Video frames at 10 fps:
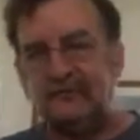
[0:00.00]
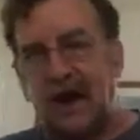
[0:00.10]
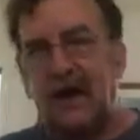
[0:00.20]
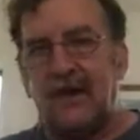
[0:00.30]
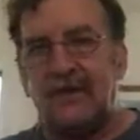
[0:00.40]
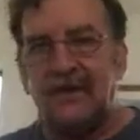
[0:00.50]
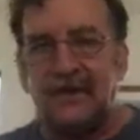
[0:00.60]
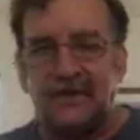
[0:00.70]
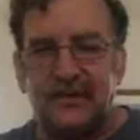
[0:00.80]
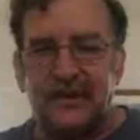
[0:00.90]
Now I've been
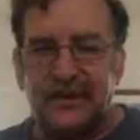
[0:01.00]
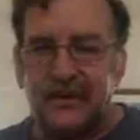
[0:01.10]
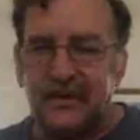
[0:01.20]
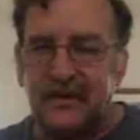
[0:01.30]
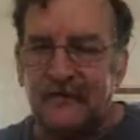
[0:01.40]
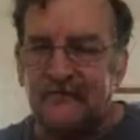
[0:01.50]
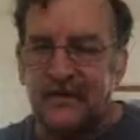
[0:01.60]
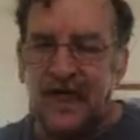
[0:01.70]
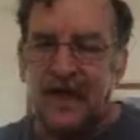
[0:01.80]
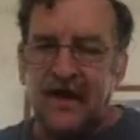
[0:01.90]
using this
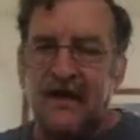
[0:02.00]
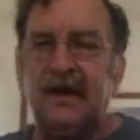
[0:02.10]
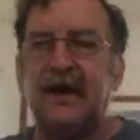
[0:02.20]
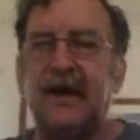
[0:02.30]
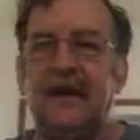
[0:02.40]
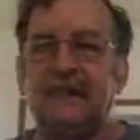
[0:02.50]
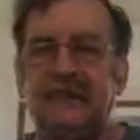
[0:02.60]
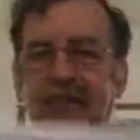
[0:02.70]
and